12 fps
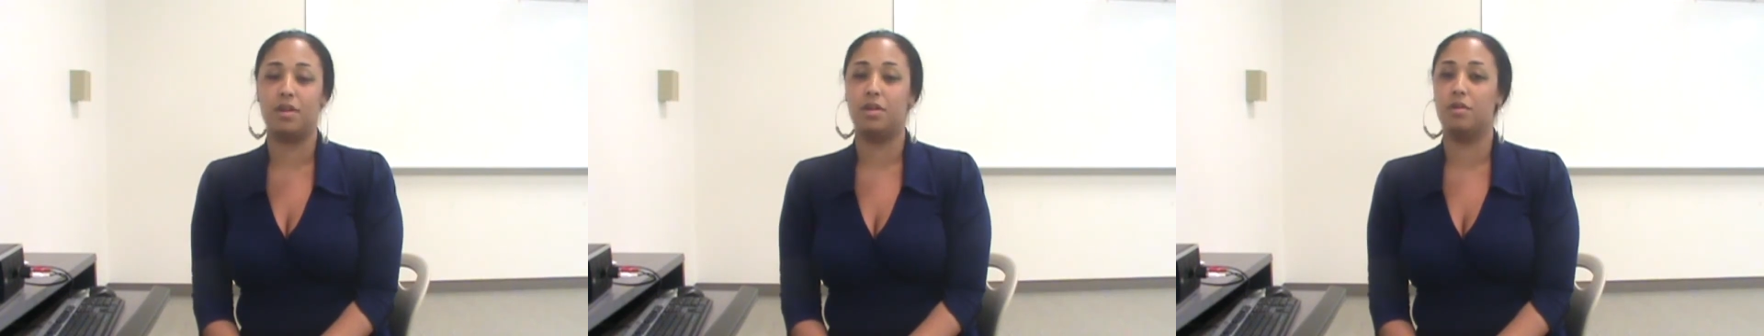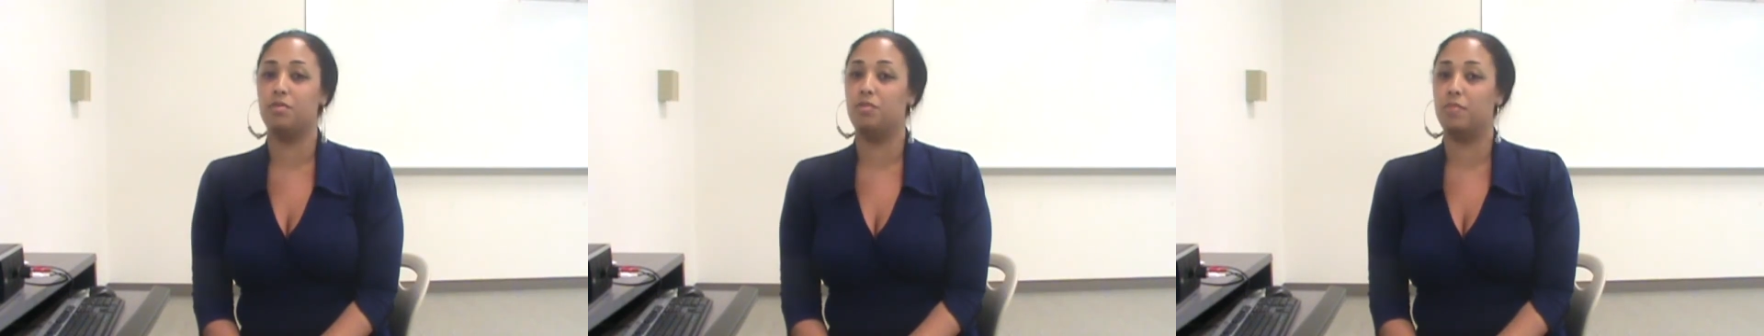I
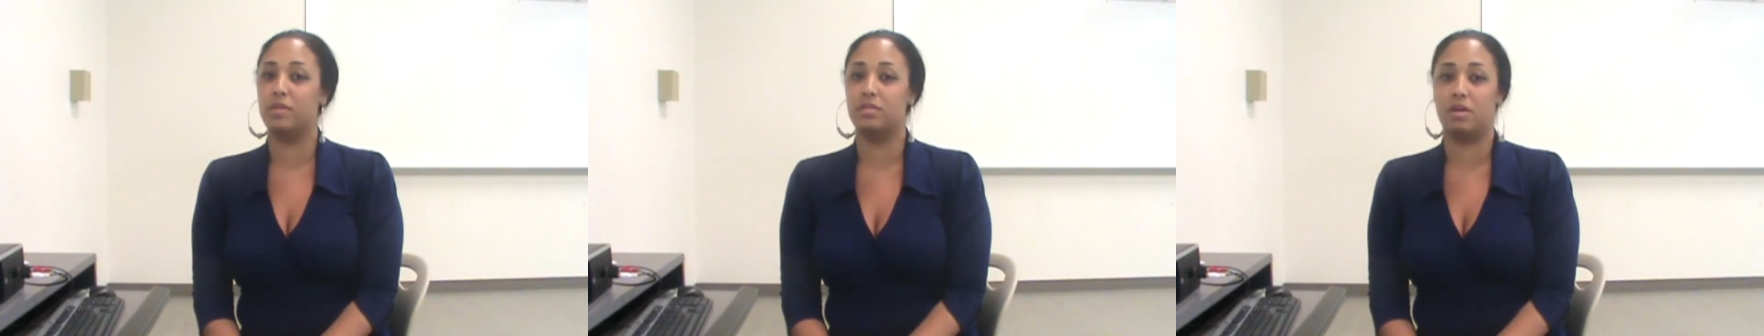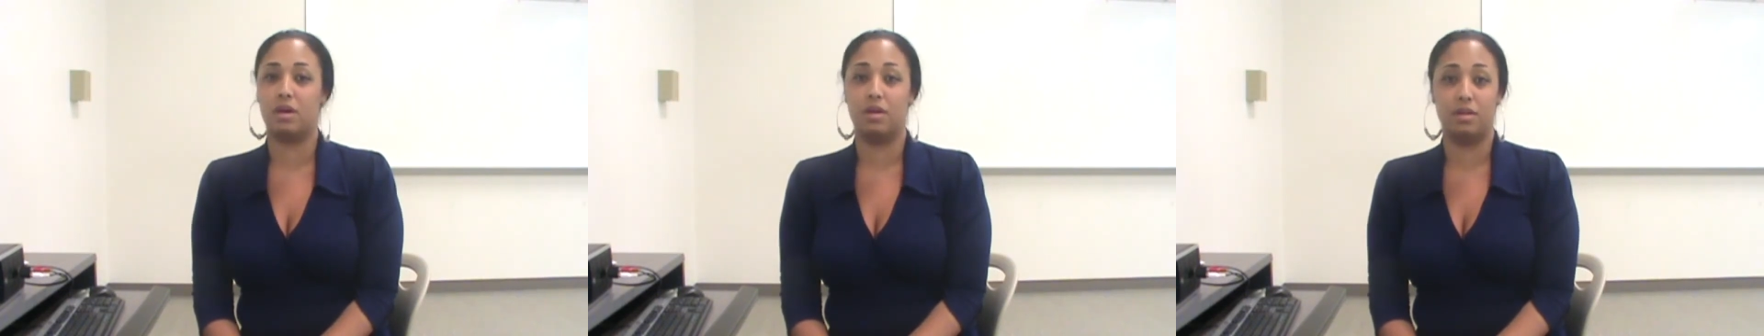know you've been
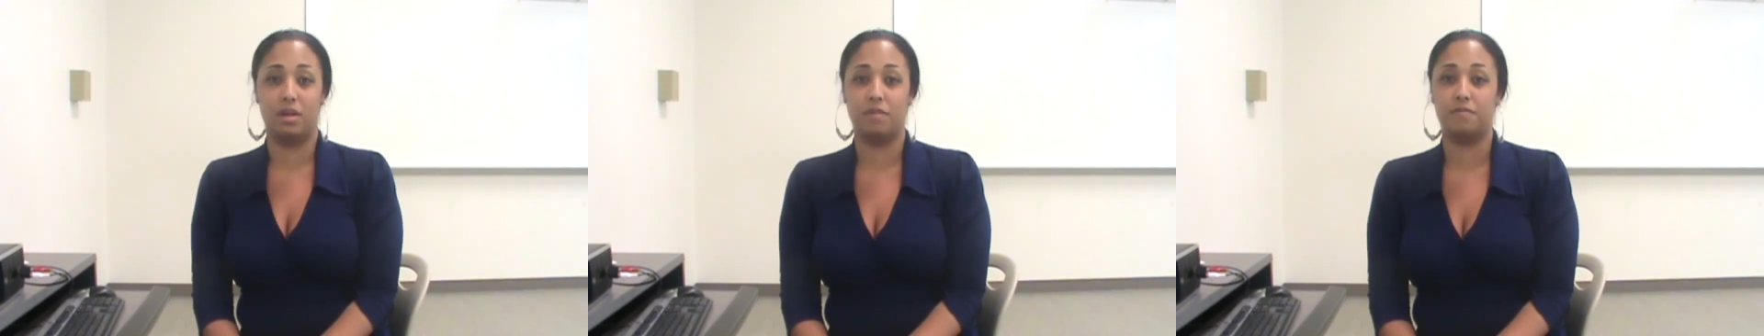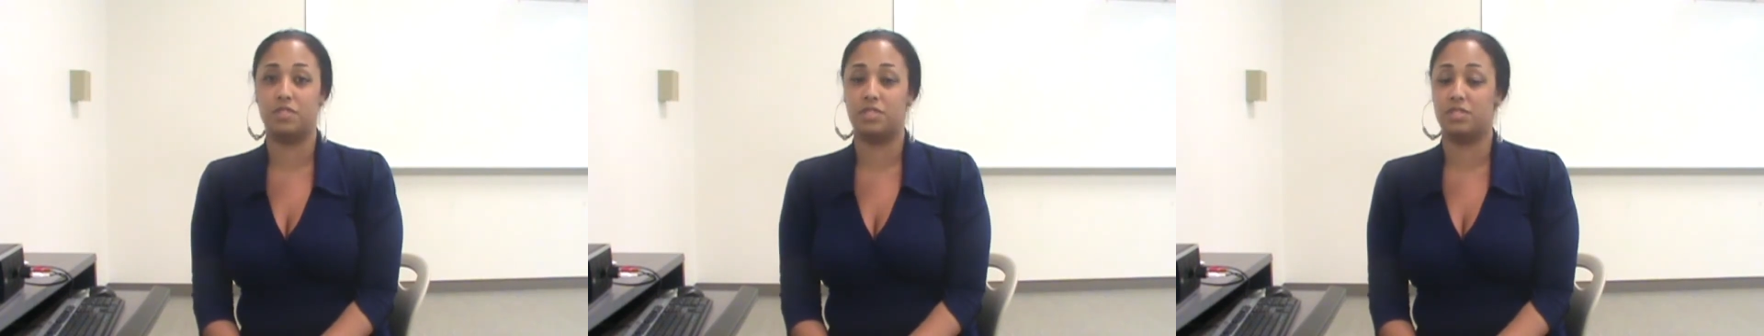taught
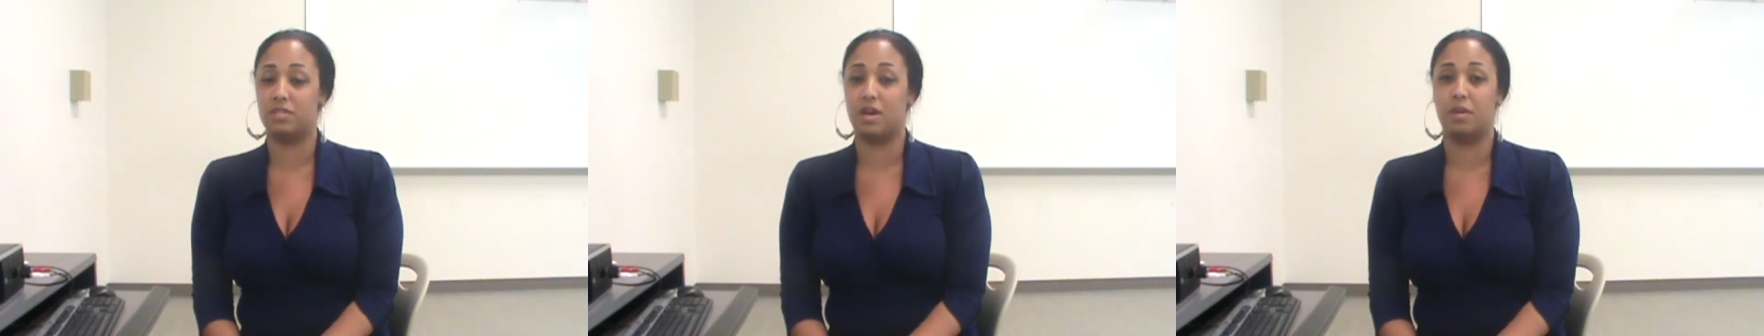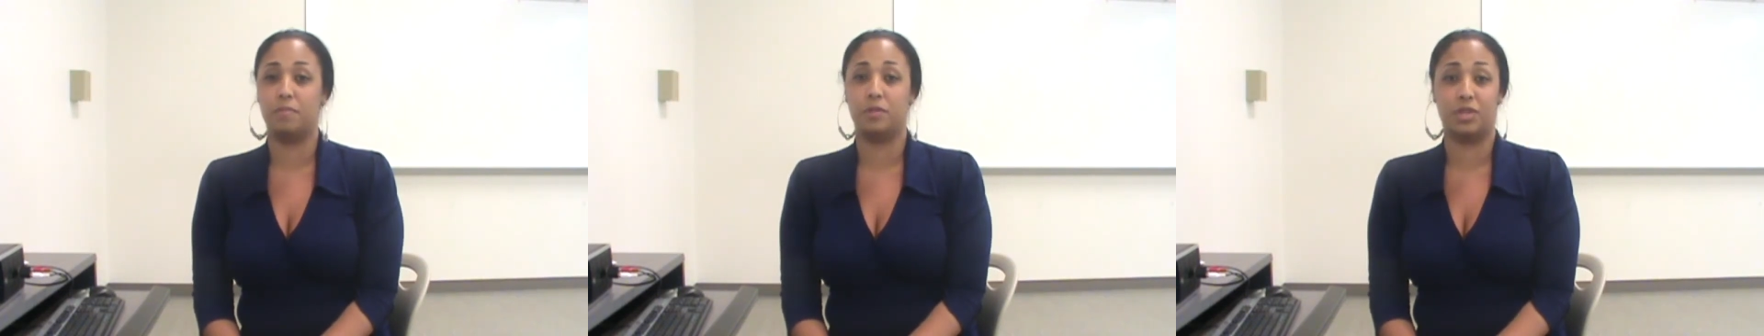enough to just
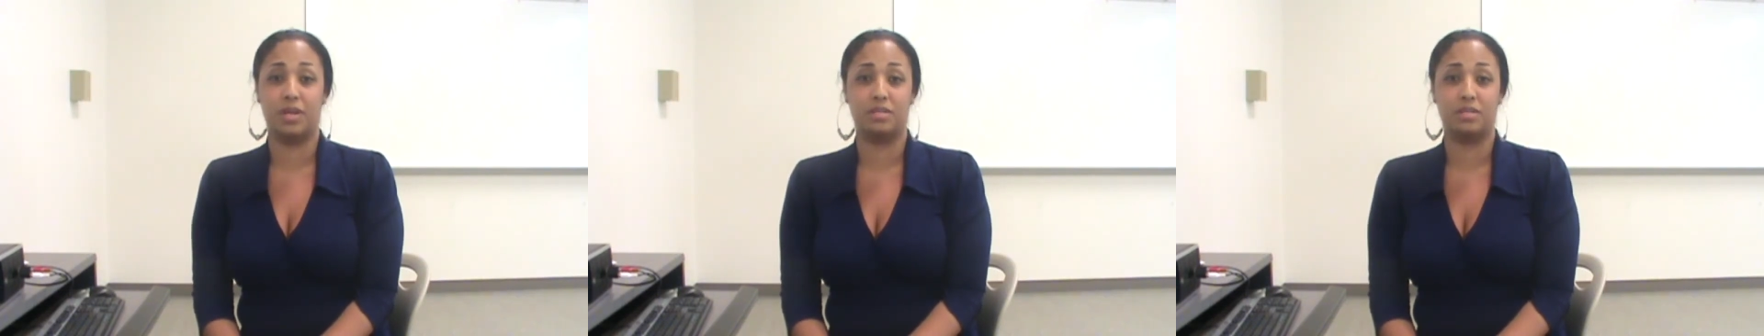kind of put your